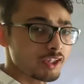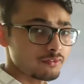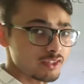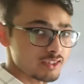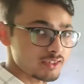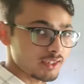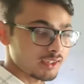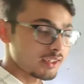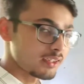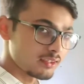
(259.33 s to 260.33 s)
of inertia?
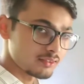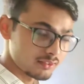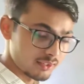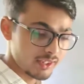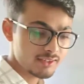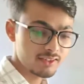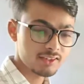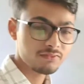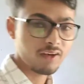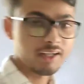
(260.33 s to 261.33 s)
Let's
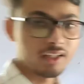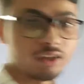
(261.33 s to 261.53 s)
just find